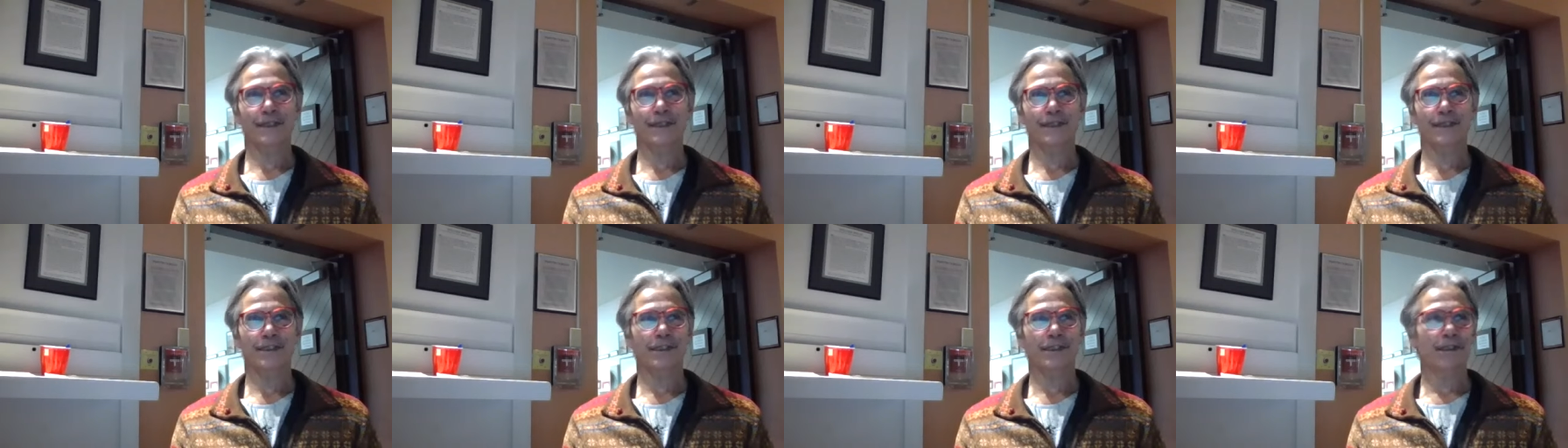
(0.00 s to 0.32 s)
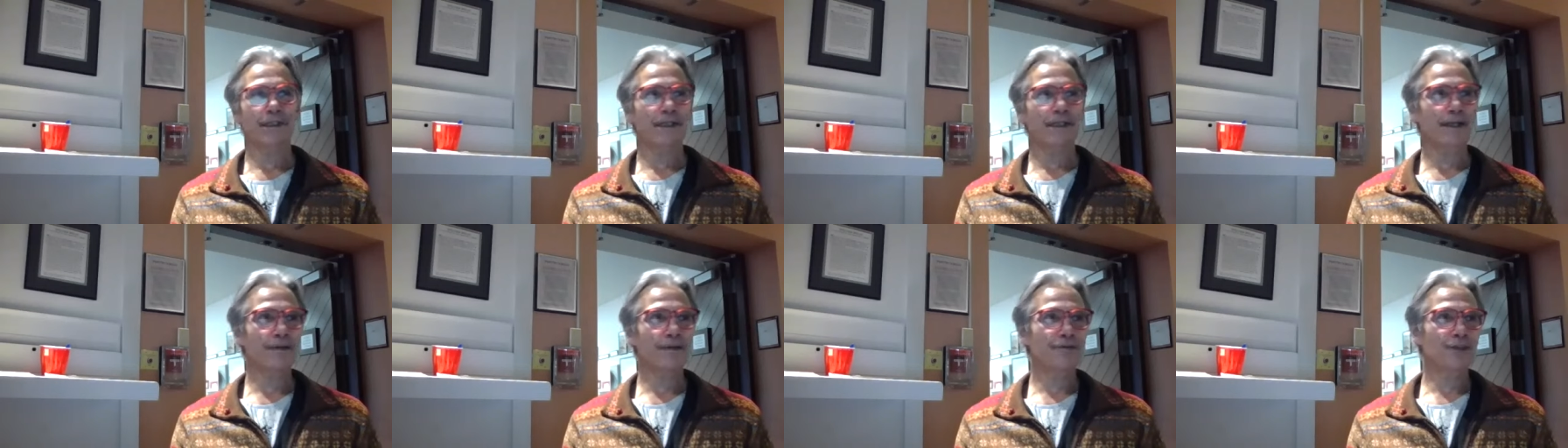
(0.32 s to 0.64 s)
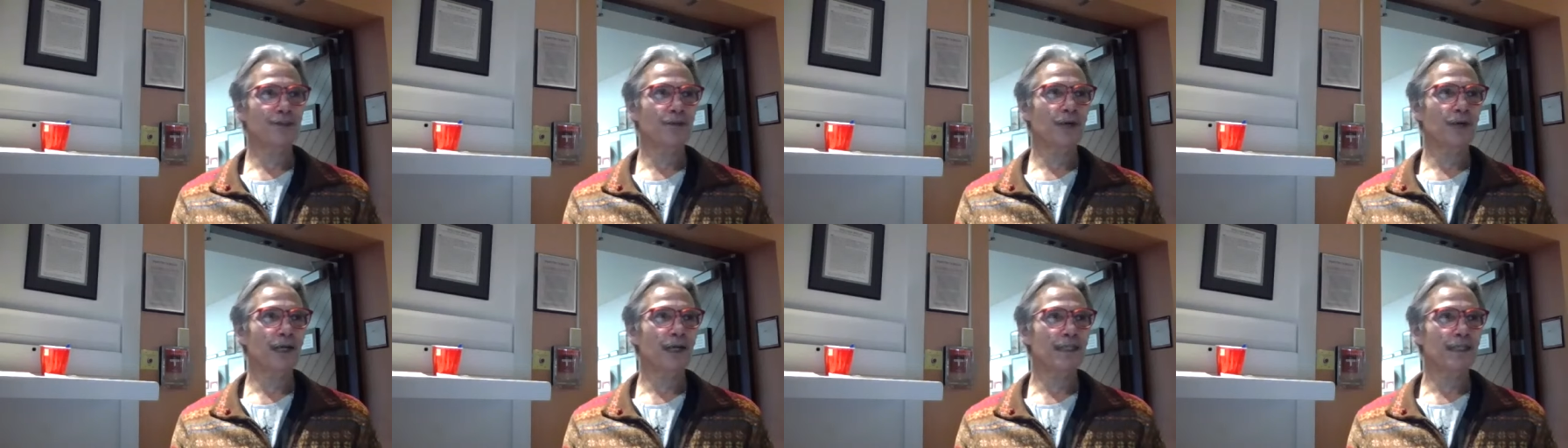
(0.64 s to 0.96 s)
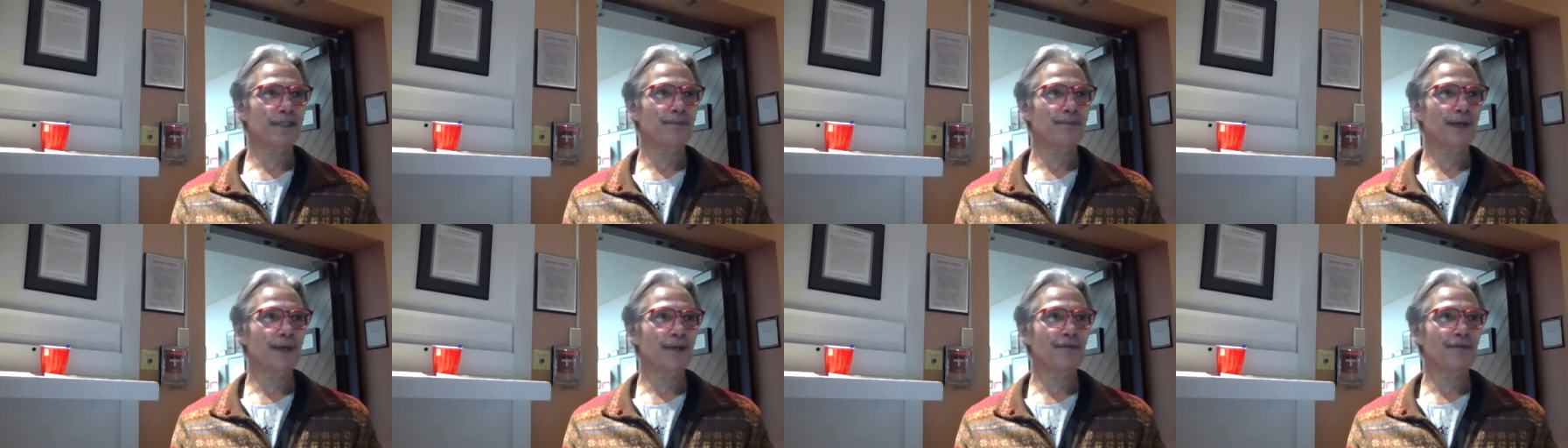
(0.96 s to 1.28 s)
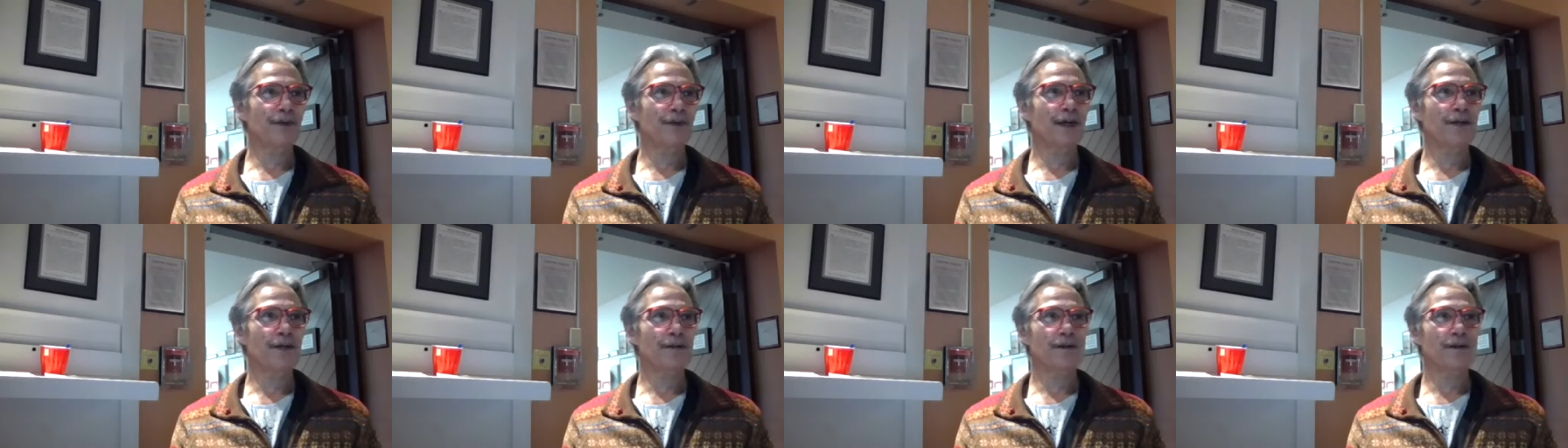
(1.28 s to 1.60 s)
used to love to watch my
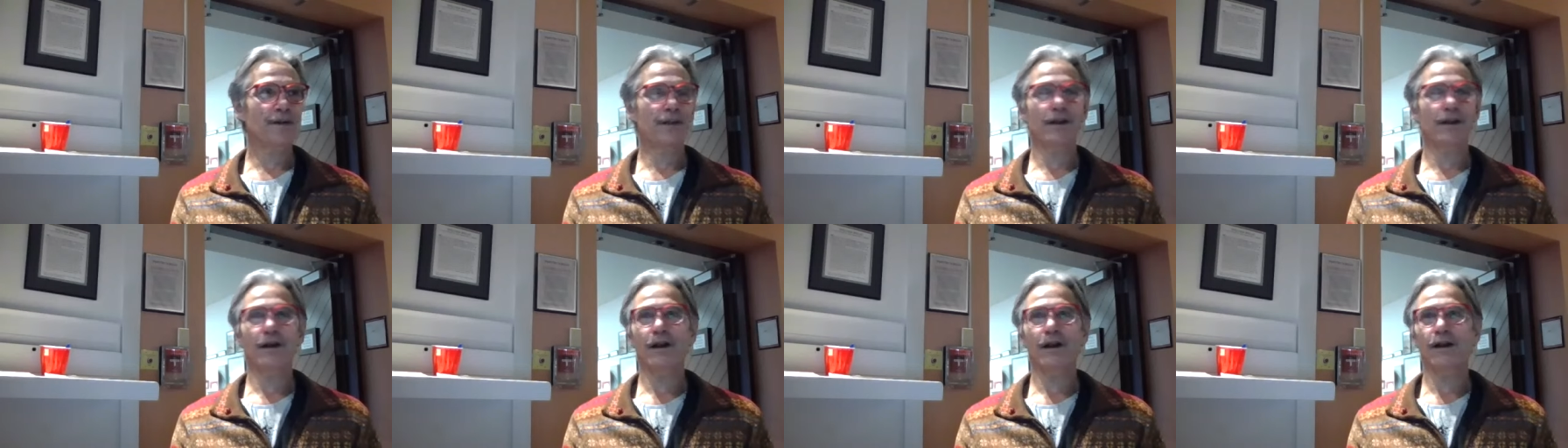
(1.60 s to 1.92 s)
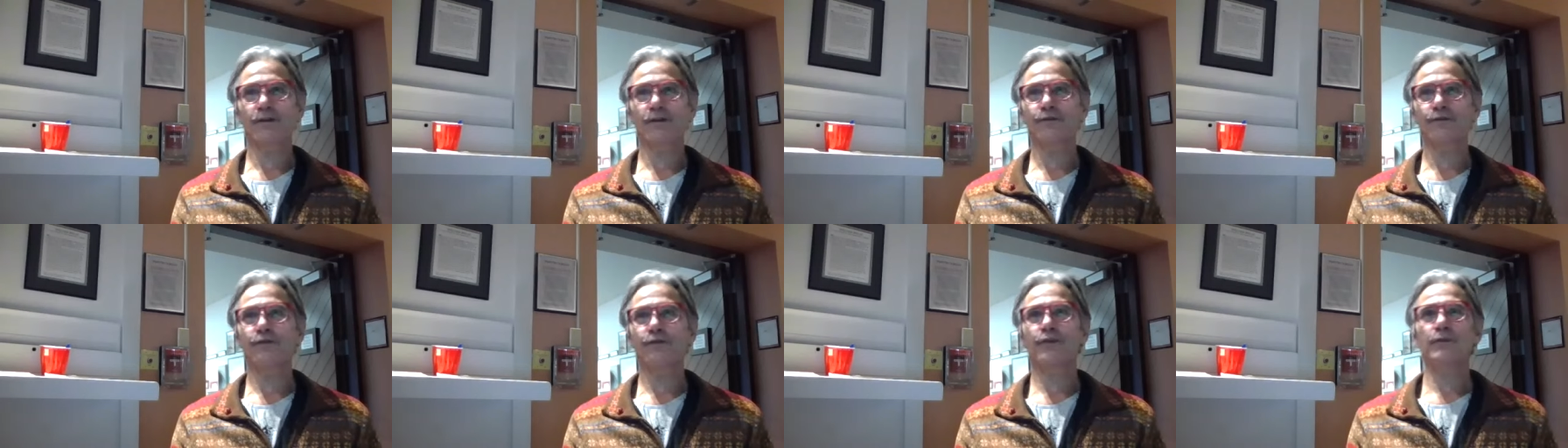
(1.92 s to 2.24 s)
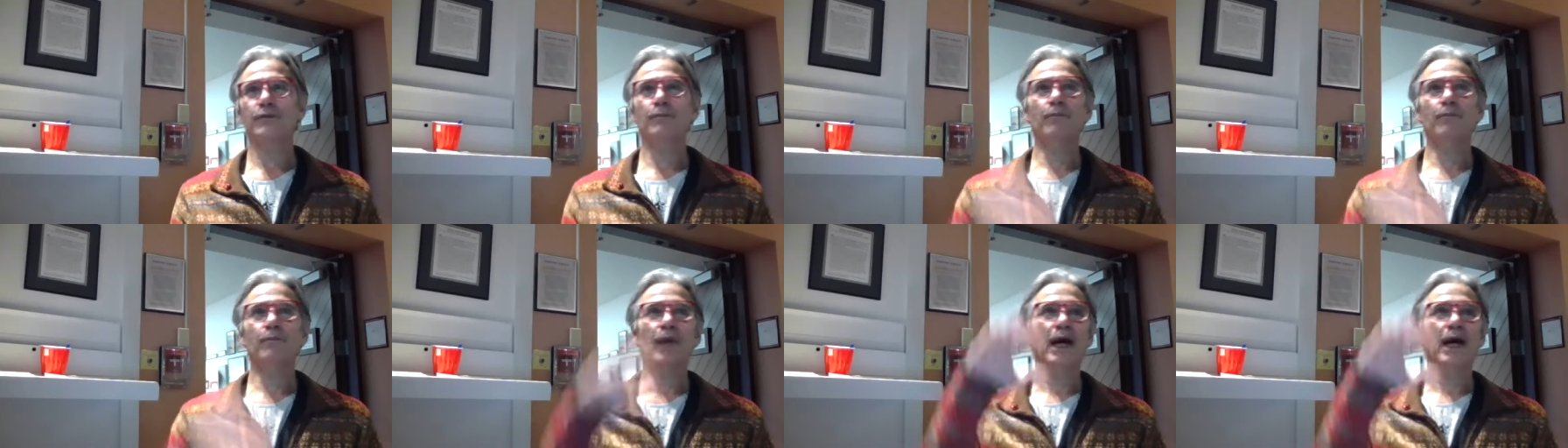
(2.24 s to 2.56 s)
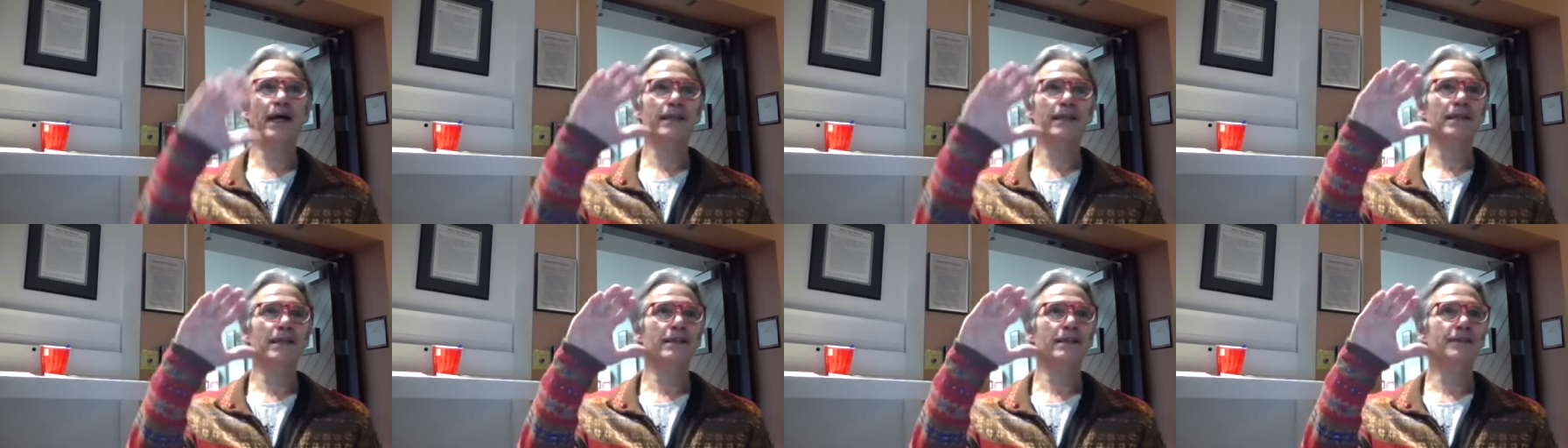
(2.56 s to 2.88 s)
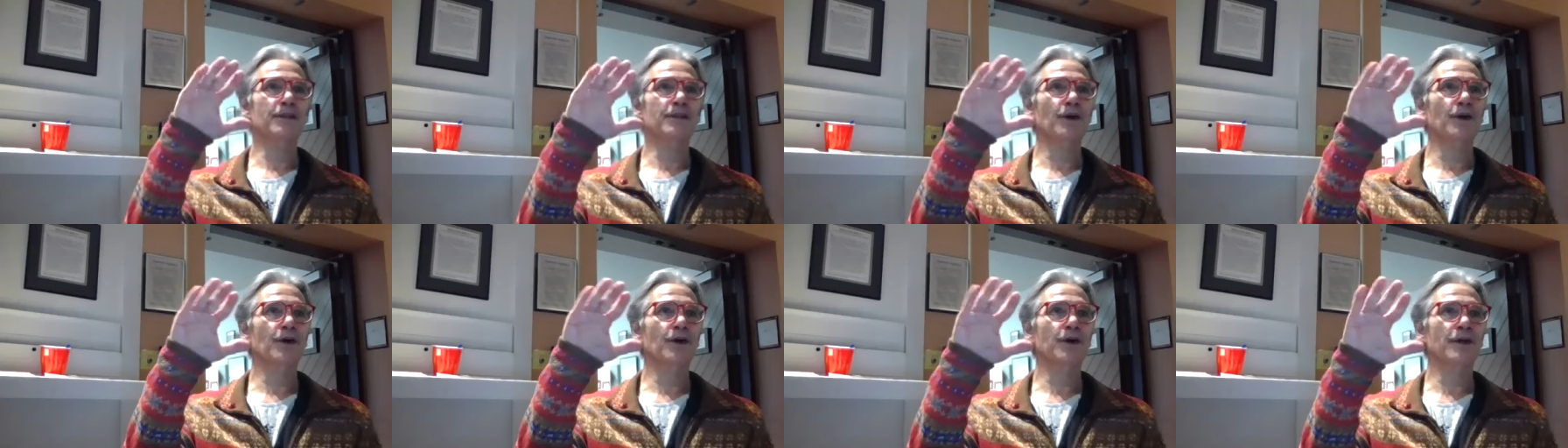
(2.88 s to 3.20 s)
father carve model
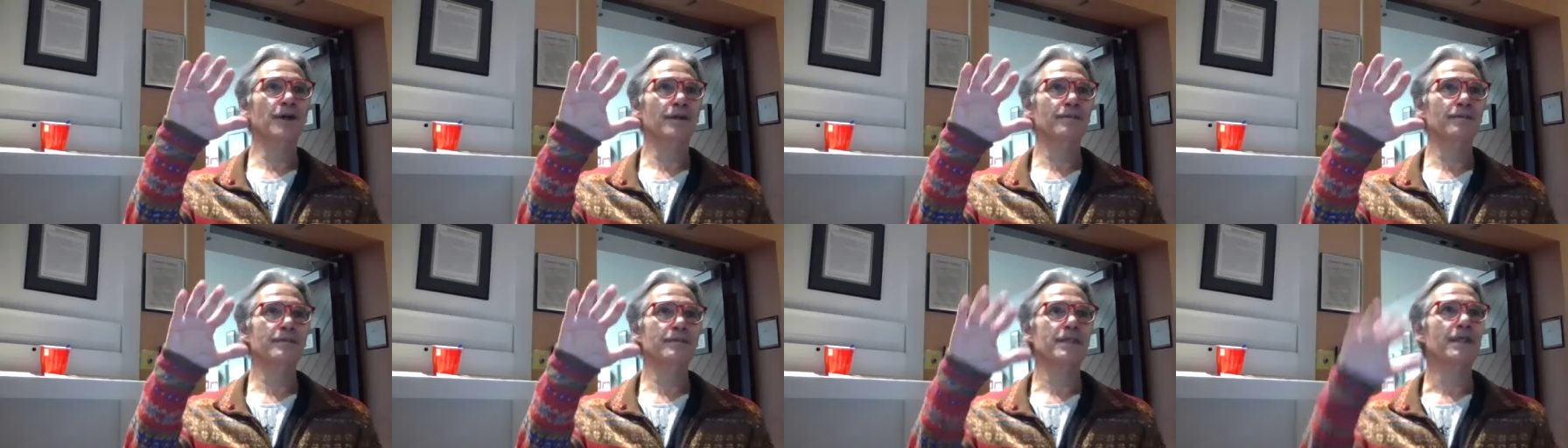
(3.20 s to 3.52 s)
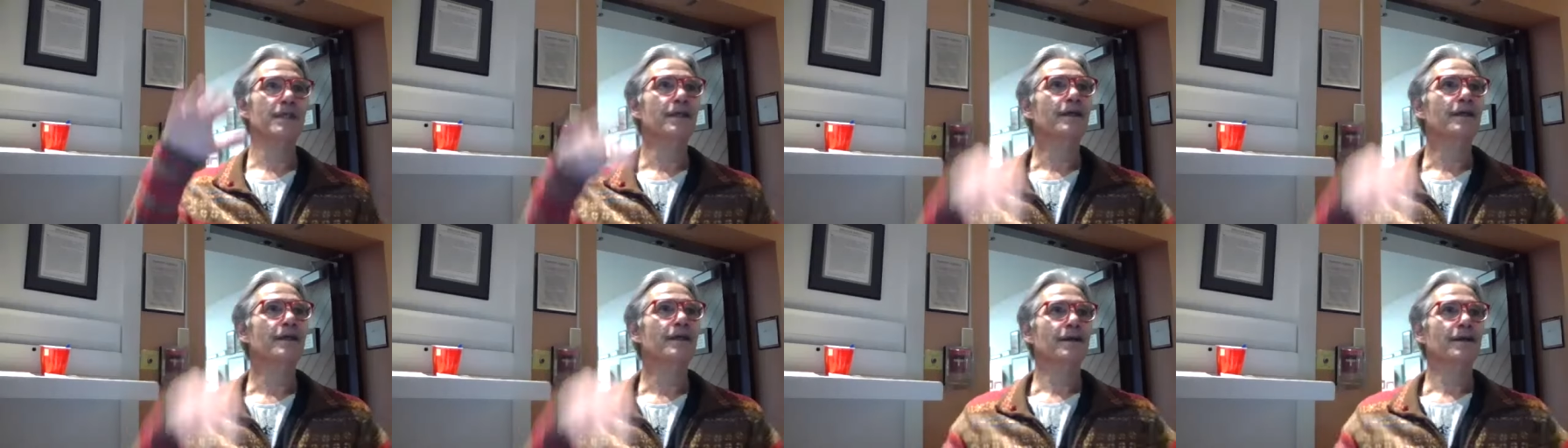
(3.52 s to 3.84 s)
totems